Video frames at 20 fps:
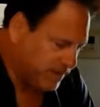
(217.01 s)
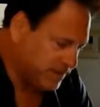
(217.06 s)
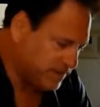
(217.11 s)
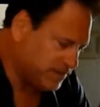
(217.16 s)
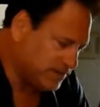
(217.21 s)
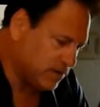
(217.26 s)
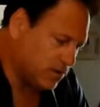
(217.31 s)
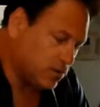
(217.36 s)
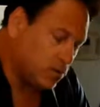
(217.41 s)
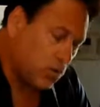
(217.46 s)

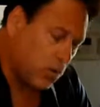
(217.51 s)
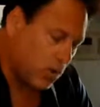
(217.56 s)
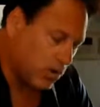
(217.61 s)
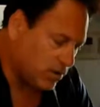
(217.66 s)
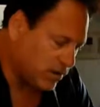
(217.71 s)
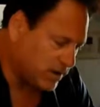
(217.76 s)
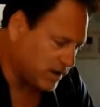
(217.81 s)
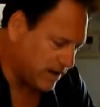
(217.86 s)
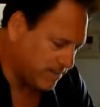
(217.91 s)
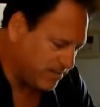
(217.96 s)
So a
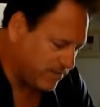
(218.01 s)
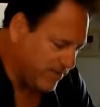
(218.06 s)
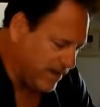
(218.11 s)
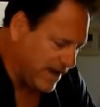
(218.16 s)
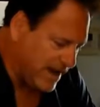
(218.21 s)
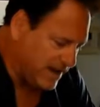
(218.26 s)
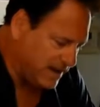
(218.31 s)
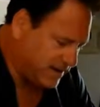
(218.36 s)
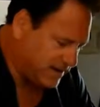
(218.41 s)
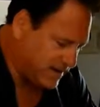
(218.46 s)
1/4 cup of
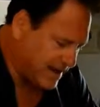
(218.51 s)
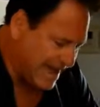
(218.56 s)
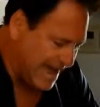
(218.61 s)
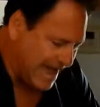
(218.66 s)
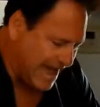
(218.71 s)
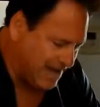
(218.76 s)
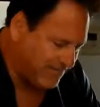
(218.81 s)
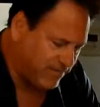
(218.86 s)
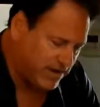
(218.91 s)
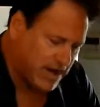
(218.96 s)
that, a
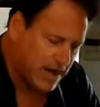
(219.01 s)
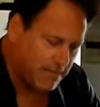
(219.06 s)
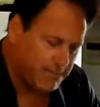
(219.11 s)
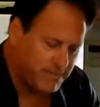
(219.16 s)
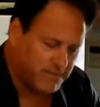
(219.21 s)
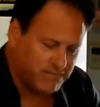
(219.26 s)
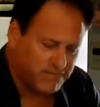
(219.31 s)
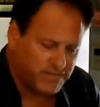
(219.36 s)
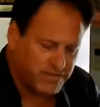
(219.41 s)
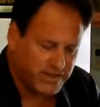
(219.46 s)
half cup
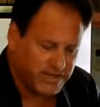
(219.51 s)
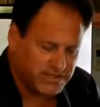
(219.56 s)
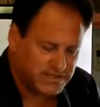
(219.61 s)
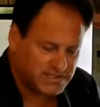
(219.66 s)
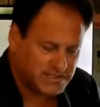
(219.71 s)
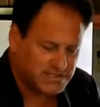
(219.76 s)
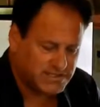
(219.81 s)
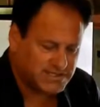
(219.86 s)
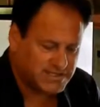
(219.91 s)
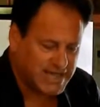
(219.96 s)
of this.
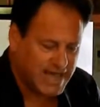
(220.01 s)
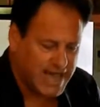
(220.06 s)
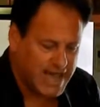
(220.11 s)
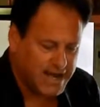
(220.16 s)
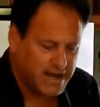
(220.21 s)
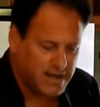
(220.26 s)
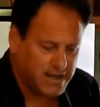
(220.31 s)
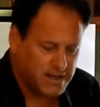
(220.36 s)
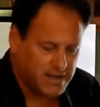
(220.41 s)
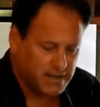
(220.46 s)
This has
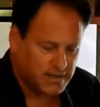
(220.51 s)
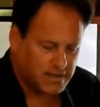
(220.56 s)
got